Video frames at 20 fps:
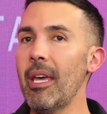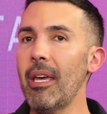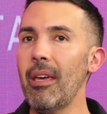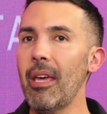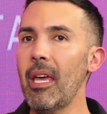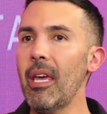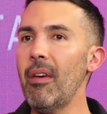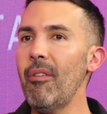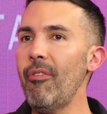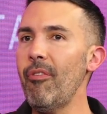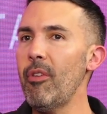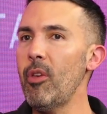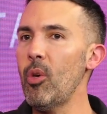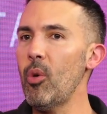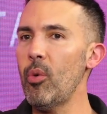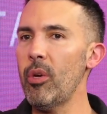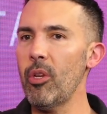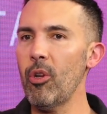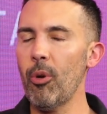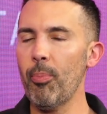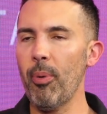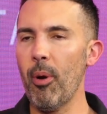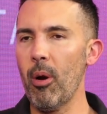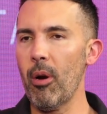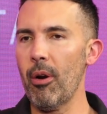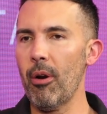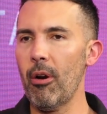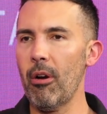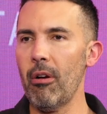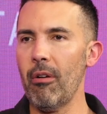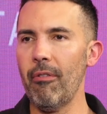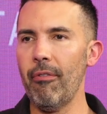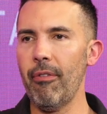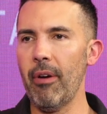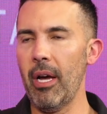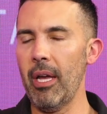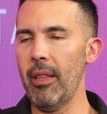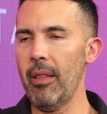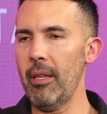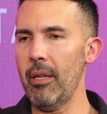if you and your partner
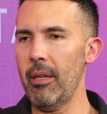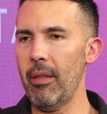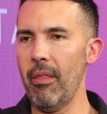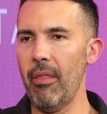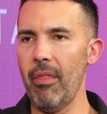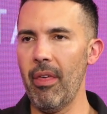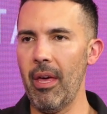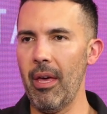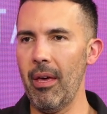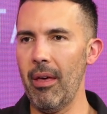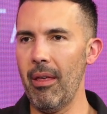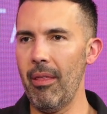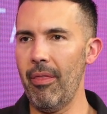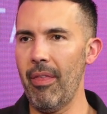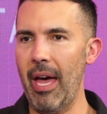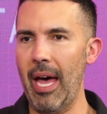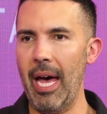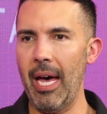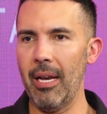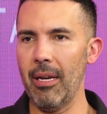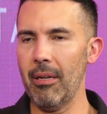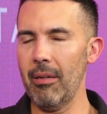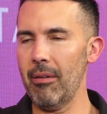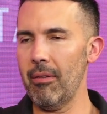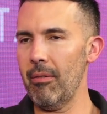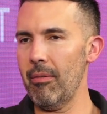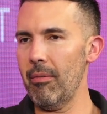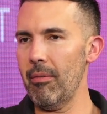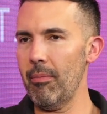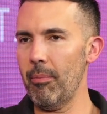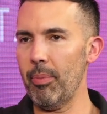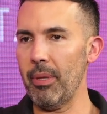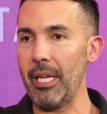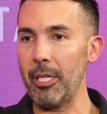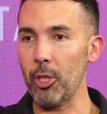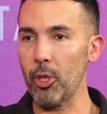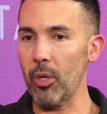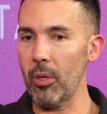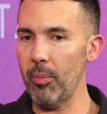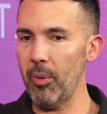find that
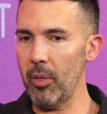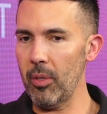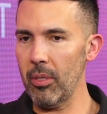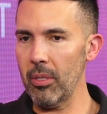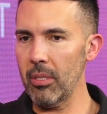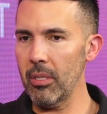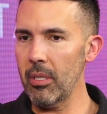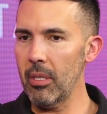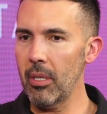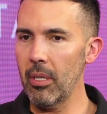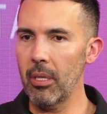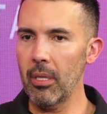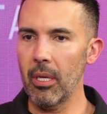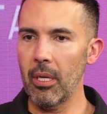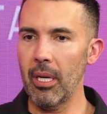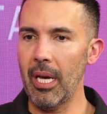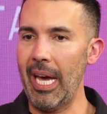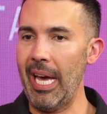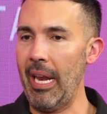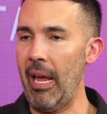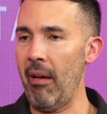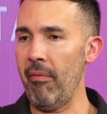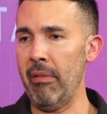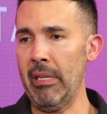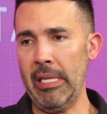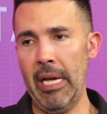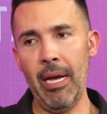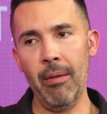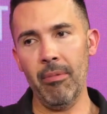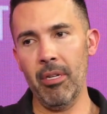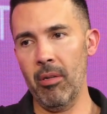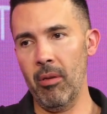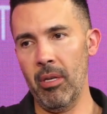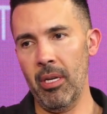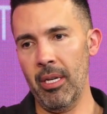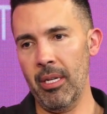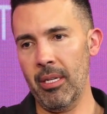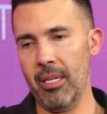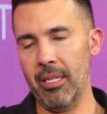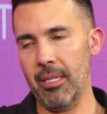pleasurable and have the time to do
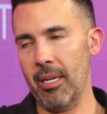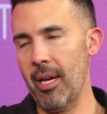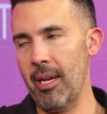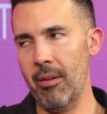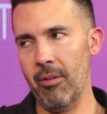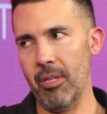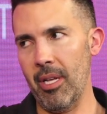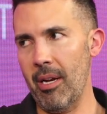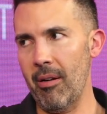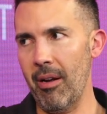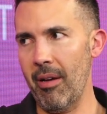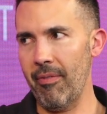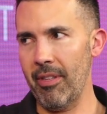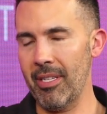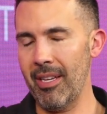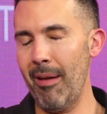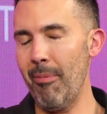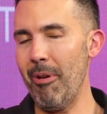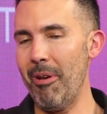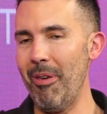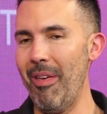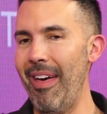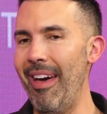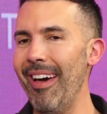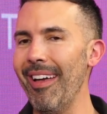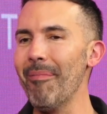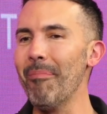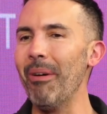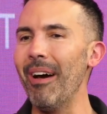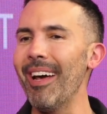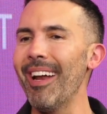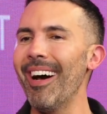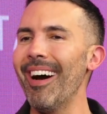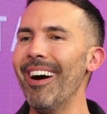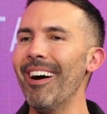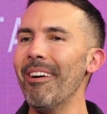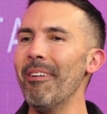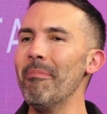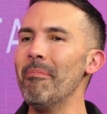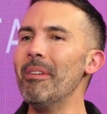that, because God knows I don't have the time to do that,
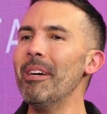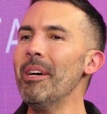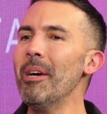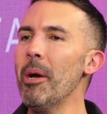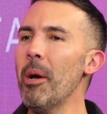but